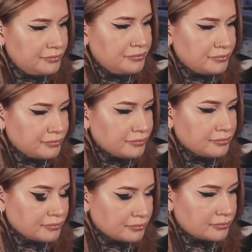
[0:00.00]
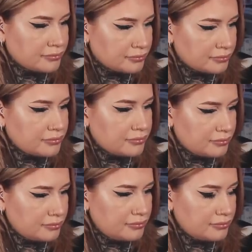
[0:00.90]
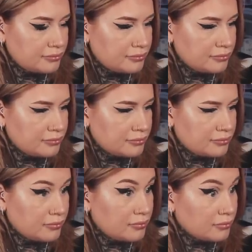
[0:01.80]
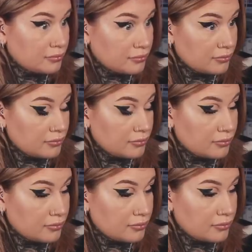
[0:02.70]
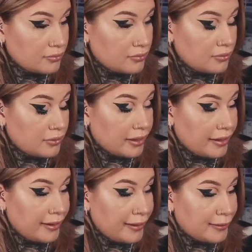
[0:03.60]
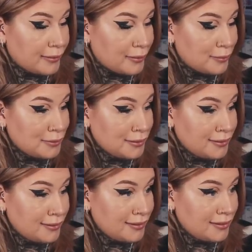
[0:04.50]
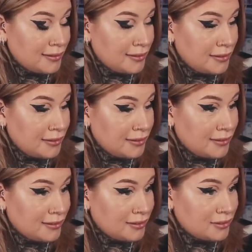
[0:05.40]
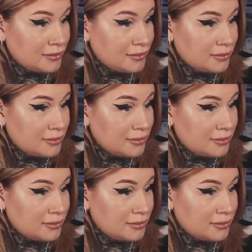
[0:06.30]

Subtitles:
No words are spoken by the person on screen.